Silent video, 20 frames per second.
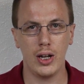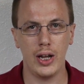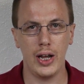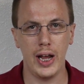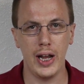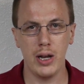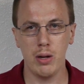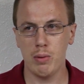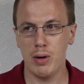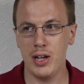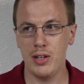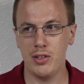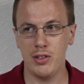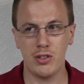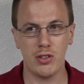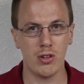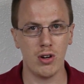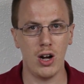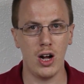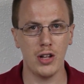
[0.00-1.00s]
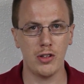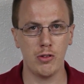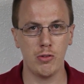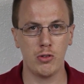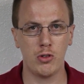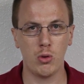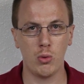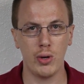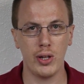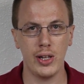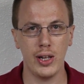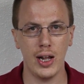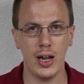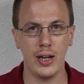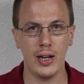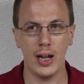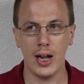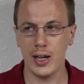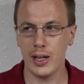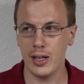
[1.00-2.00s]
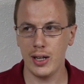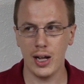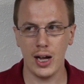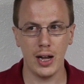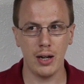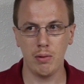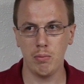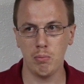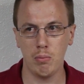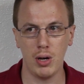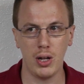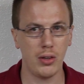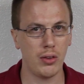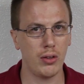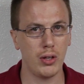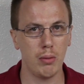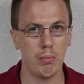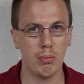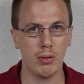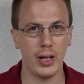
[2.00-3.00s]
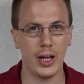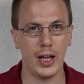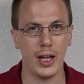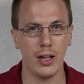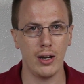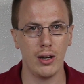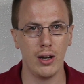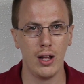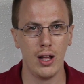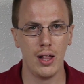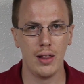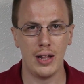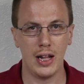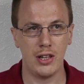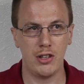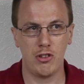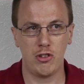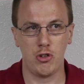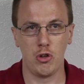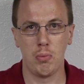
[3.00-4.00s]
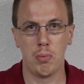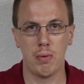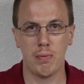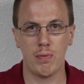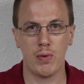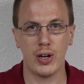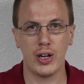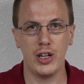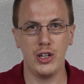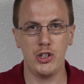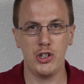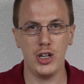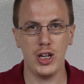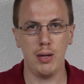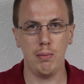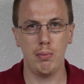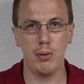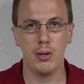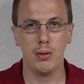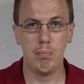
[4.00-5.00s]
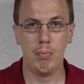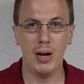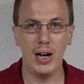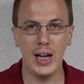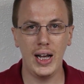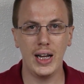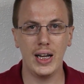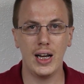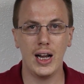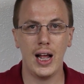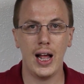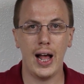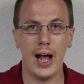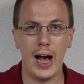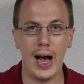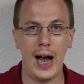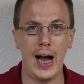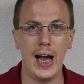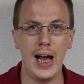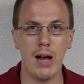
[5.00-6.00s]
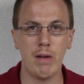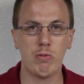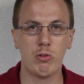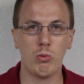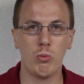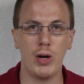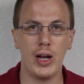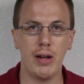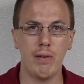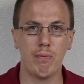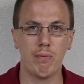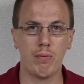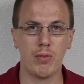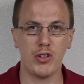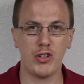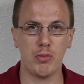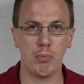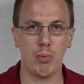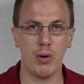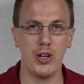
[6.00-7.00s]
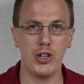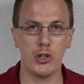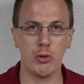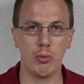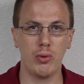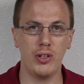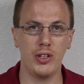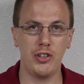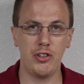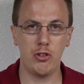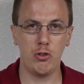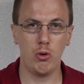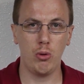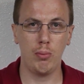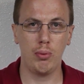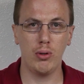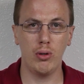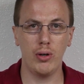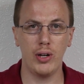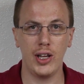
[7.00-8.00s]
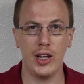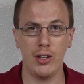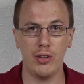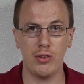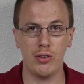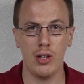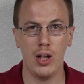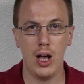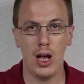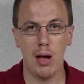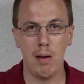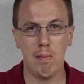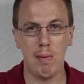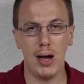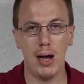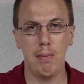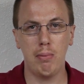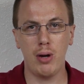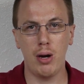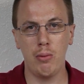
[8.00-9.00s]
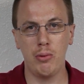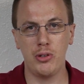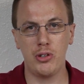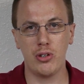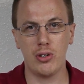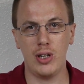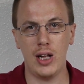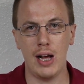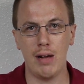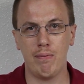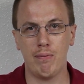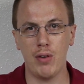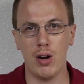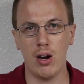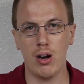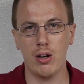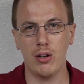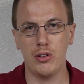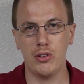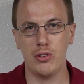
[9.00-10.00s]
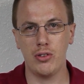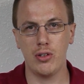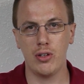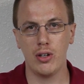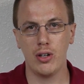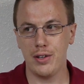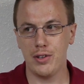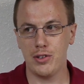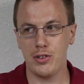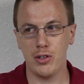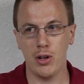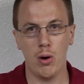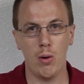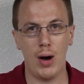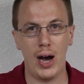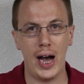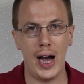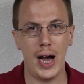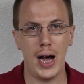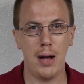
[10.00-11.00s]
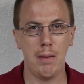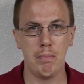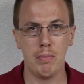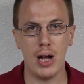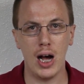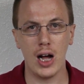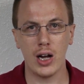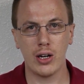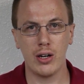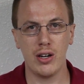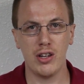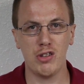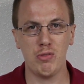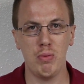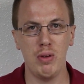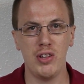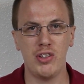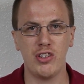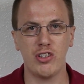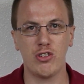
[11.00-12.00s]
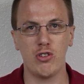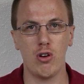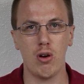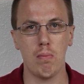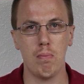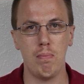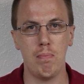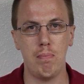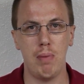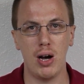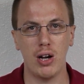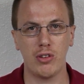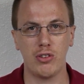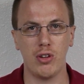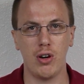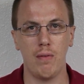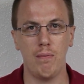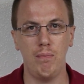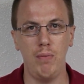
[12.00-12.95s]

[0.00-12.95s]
Anyways, it's an awesome $29.99 monthly plan that's super freaking cheap. But I have to wait for Sprint to release it to employees. My upgrade was July 1st, so I'm not going to spend 600 bucks on a